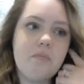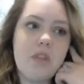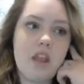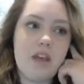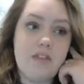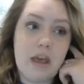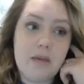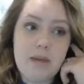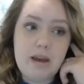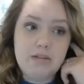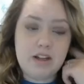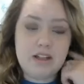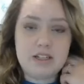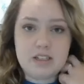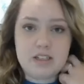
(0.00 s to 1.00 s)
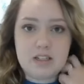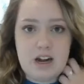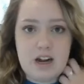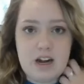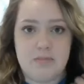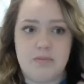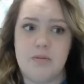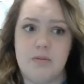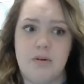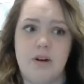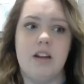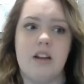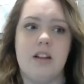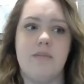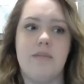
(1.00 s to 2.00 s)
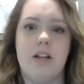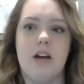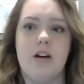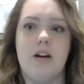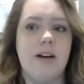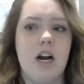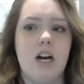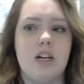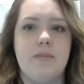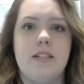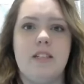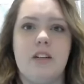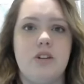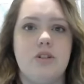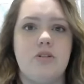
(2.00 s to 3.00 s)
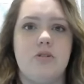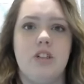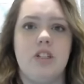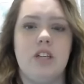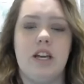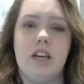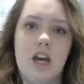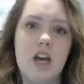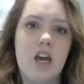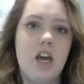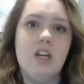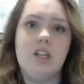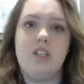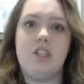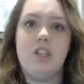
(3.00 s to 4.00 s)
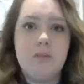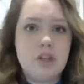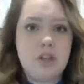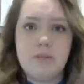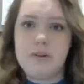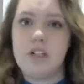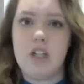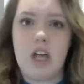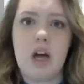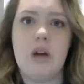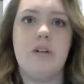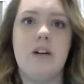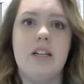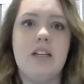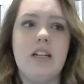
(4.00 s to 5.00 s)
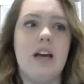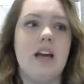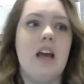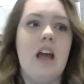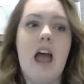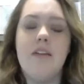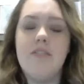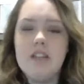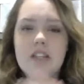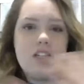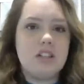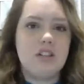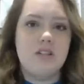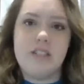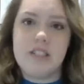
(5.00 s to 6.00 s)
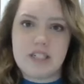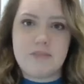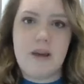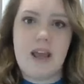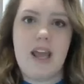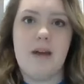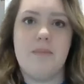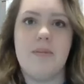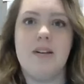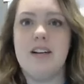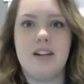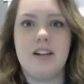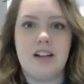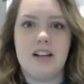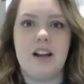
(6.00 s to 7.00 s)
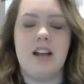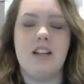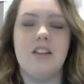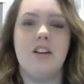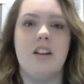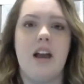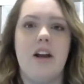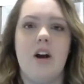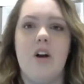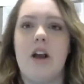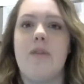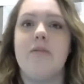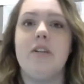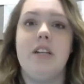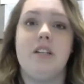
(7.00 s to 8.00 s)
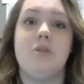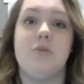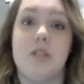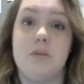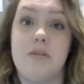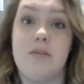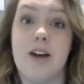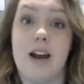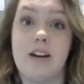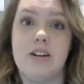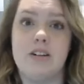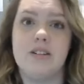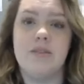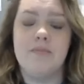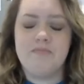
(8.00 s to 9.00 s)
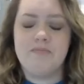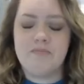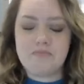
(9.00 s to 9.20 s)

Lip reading: they may run this GlockApp report and they'd be like, oh my gosh, my sender score is like super duper low and like everything's going to spam and da da da. And they're like, okay, we need to switch providers.